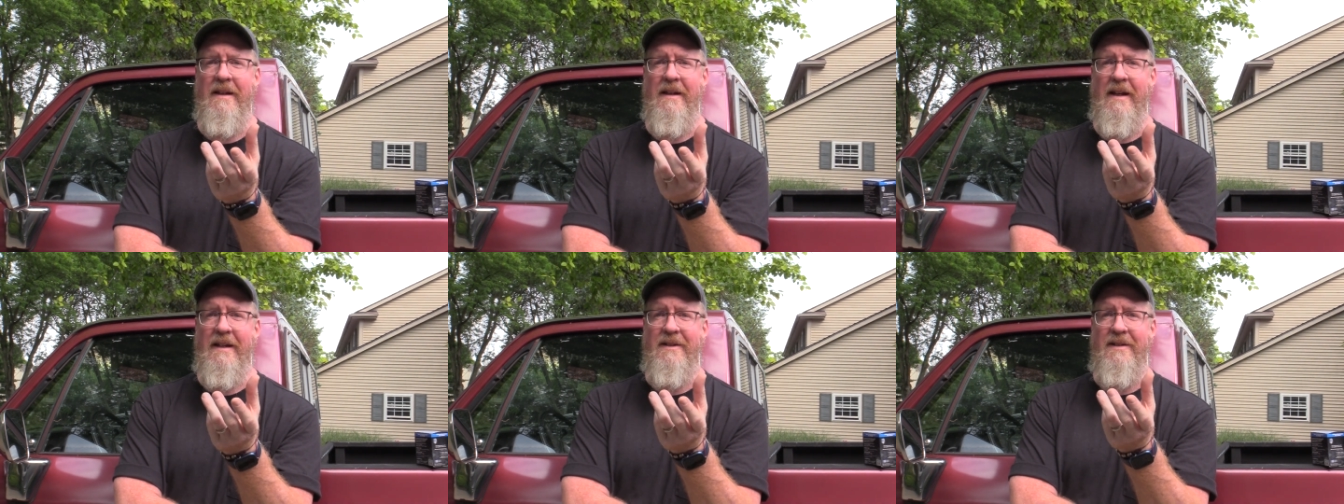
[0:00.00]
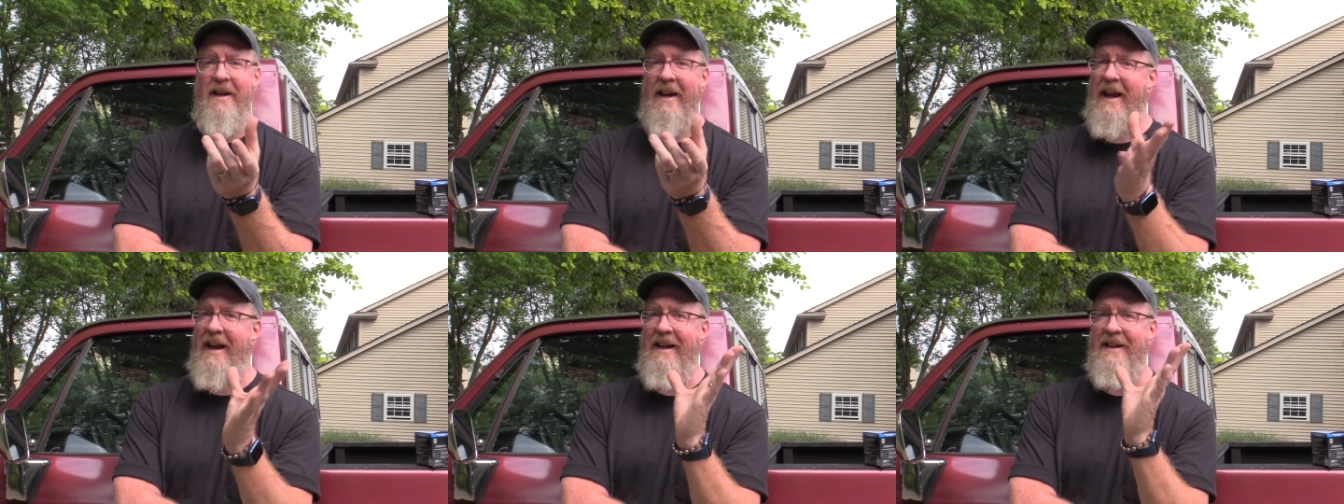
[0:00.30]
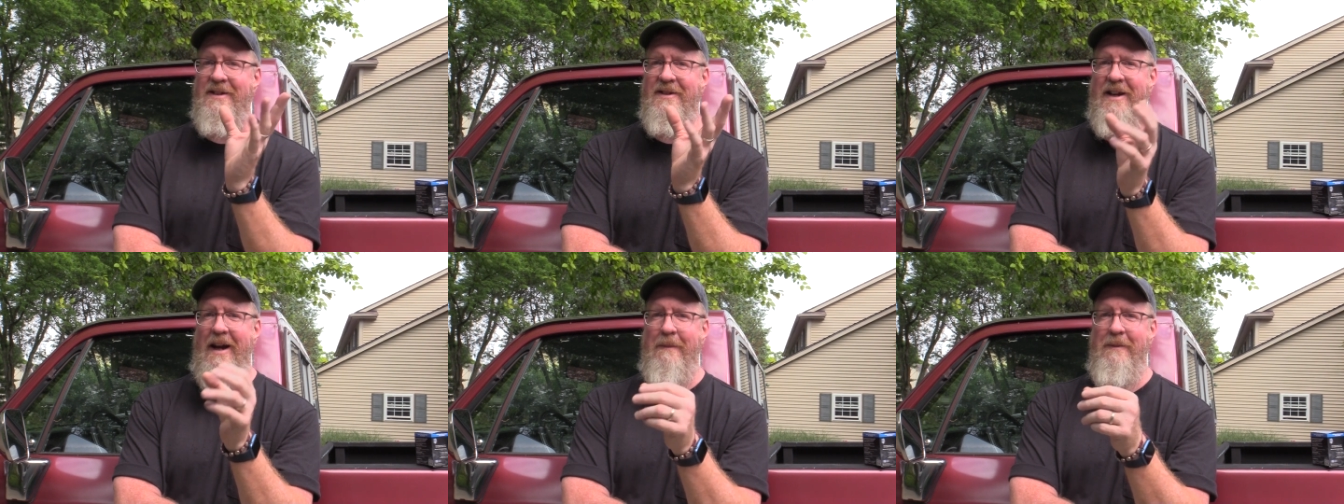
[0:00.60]
It said, hey,
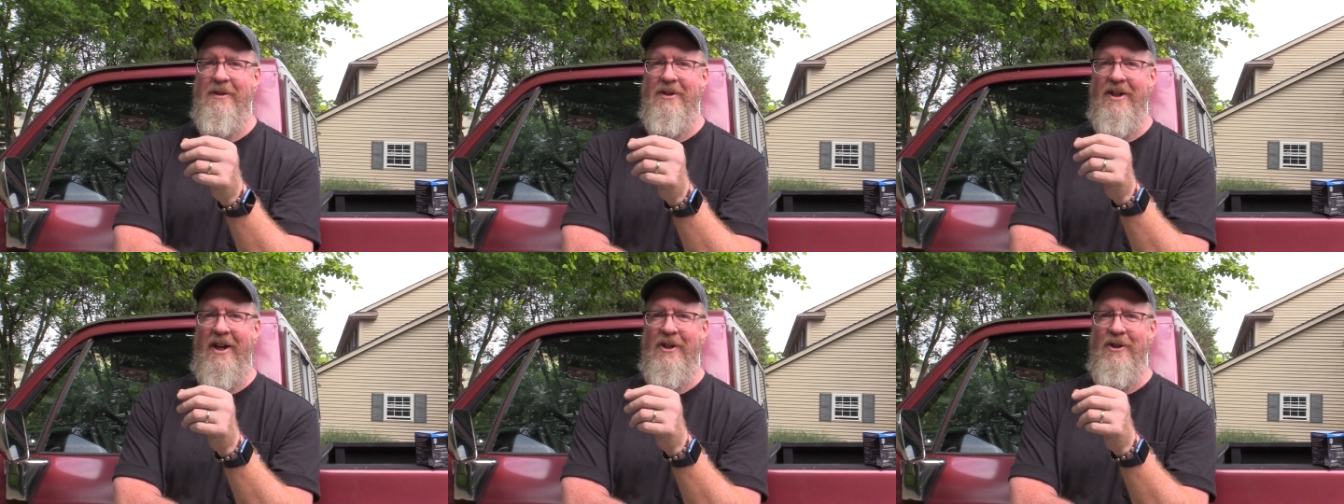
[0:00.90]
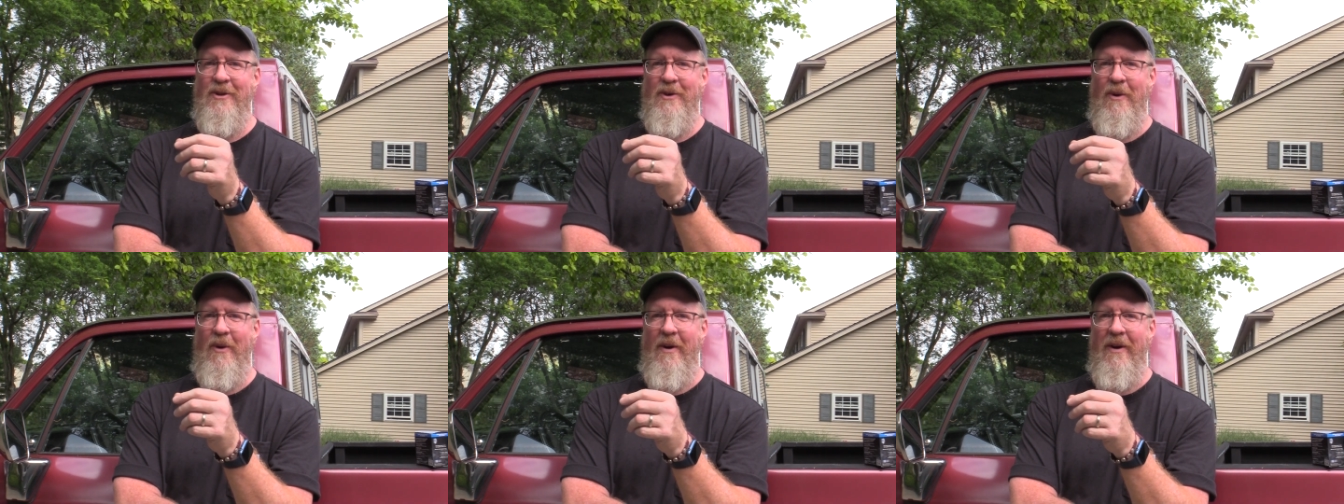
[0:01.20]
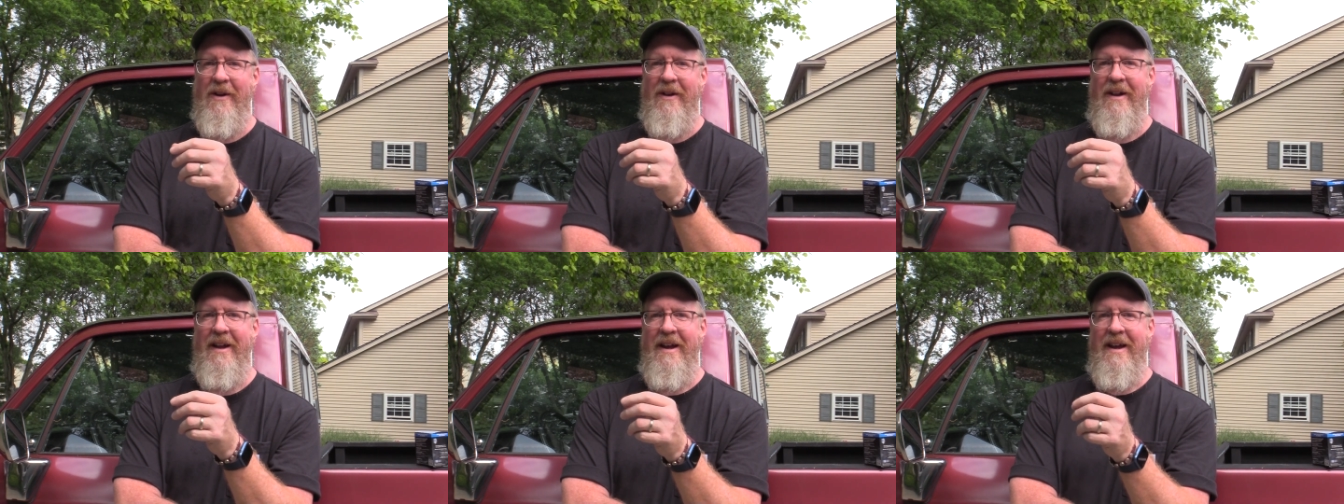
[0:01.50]
it's time to change your
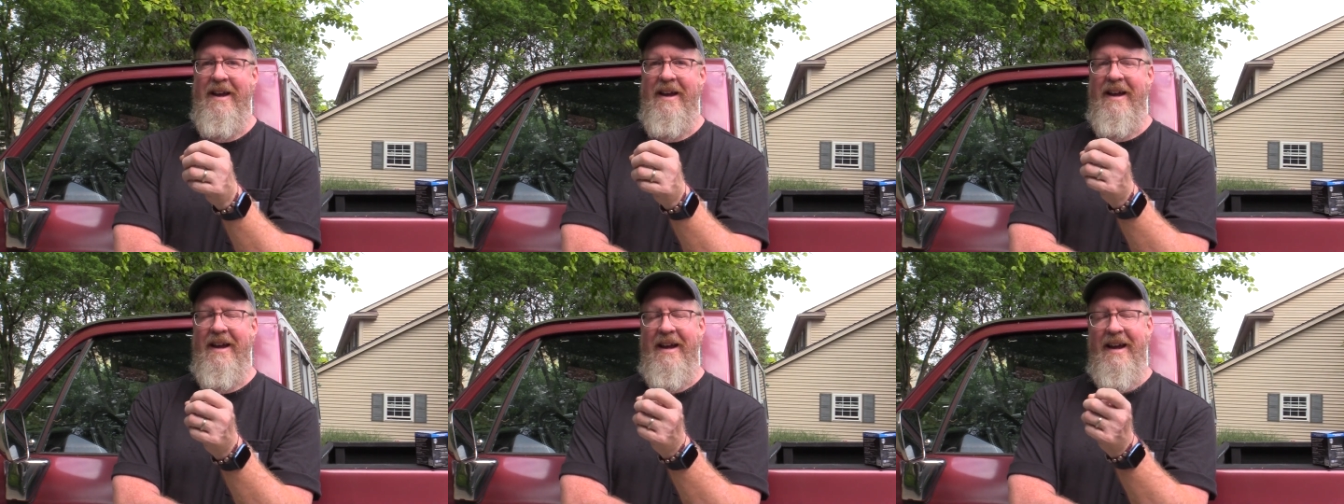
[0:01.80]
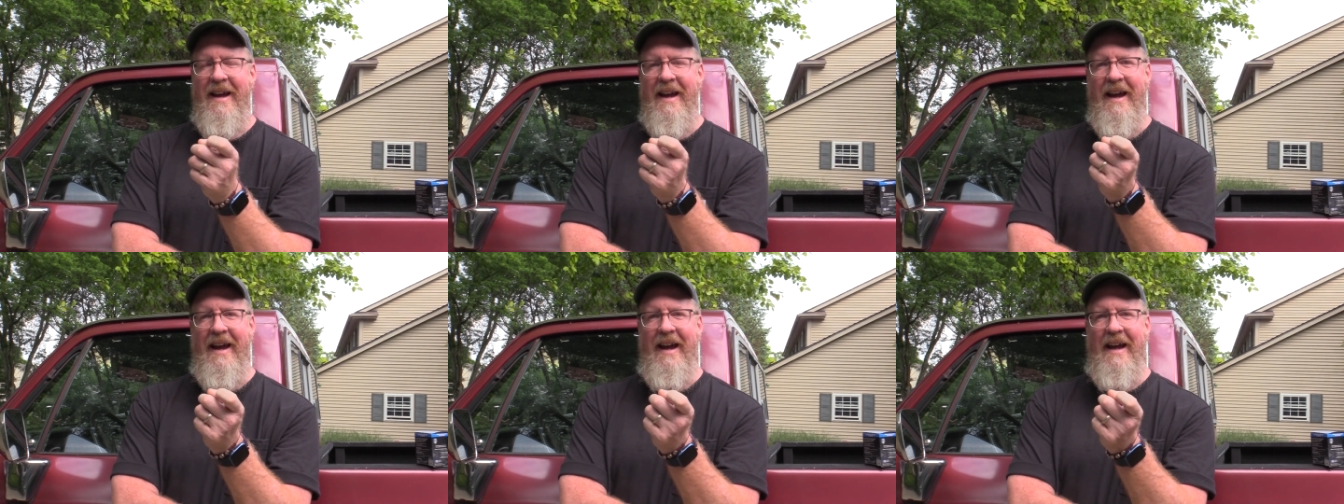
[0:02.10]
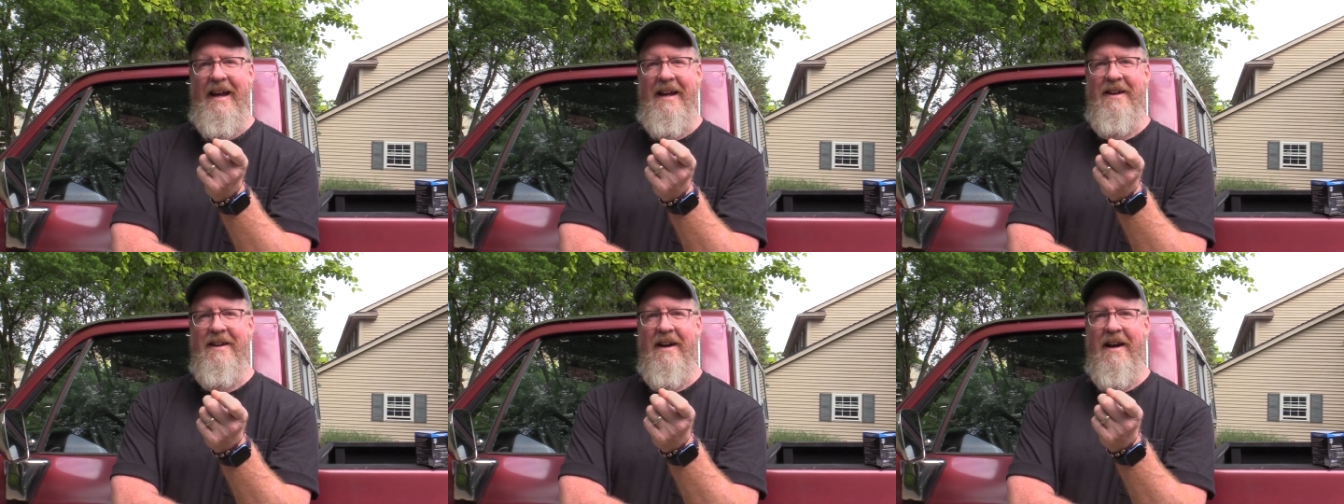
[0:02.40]
oil
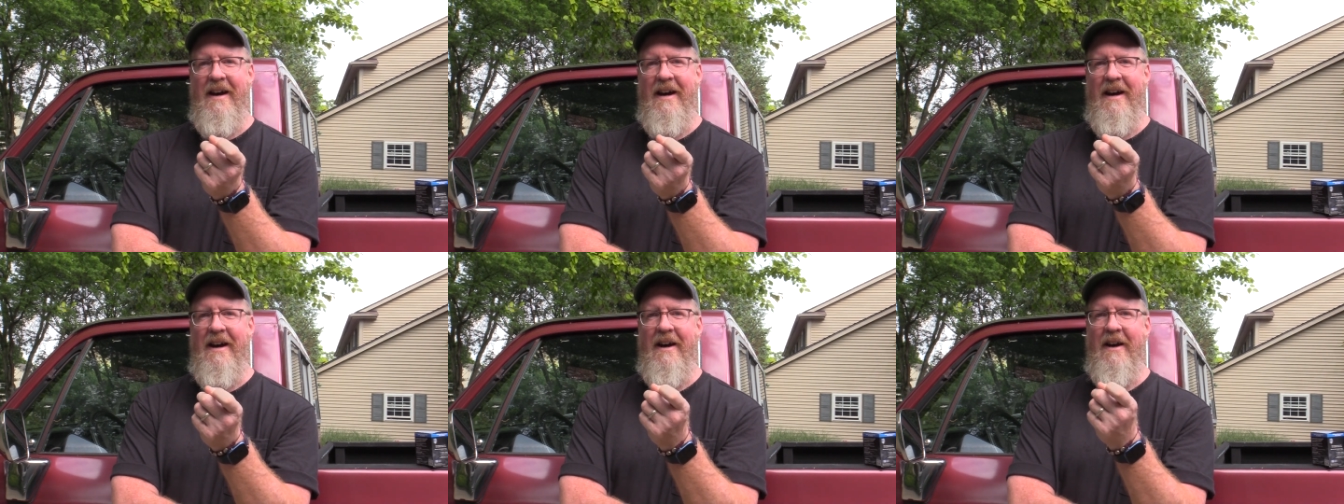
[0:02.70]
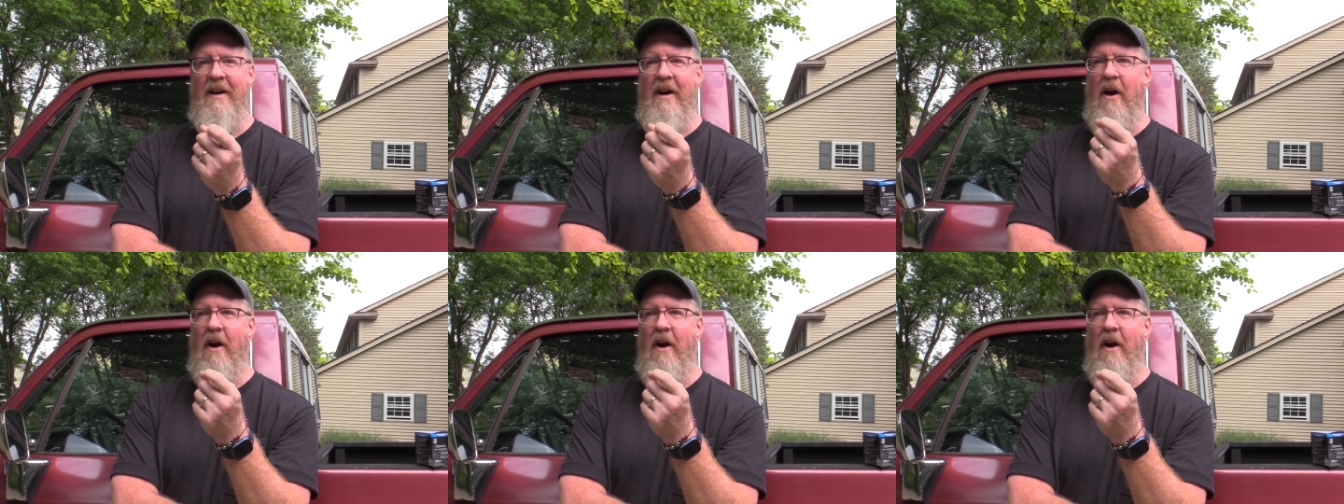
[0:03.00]
and uh,